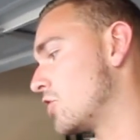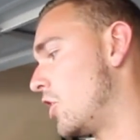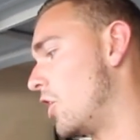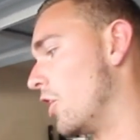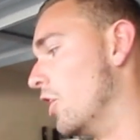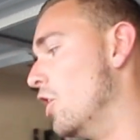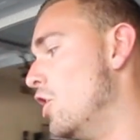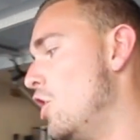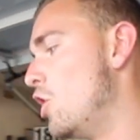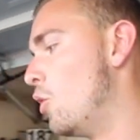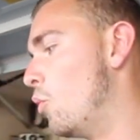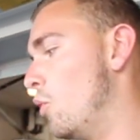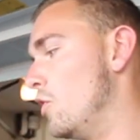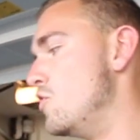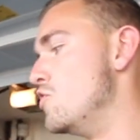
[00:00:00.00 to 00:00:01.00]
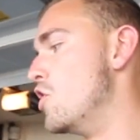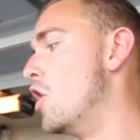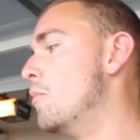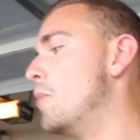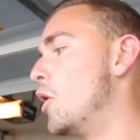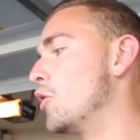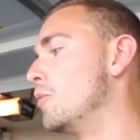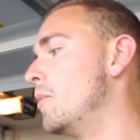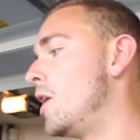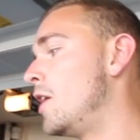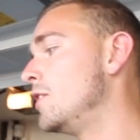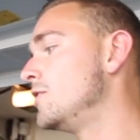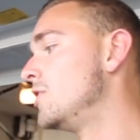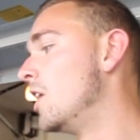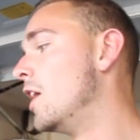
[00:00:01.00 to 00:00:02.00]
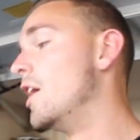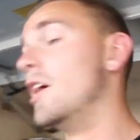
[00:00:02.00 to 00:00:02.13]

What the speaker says: car with no motor mods.